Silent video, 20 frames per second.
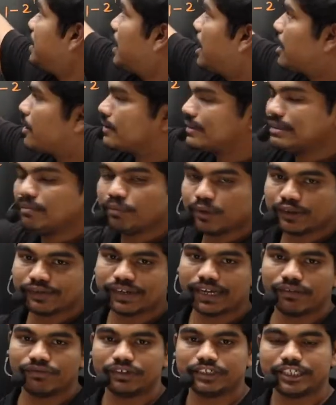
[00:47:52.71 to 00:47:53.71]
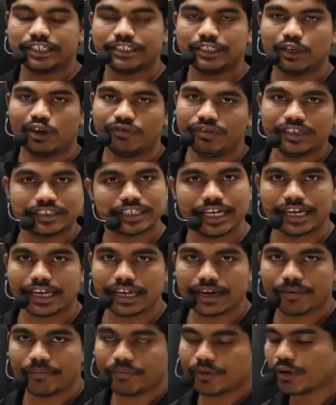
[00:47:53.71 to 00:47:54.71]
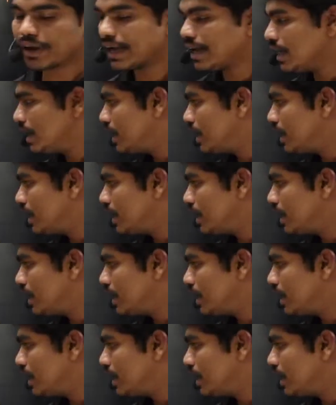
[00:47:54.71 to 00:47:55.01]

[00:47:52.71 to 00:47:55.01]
under improving efficiency of this cycle. Okay,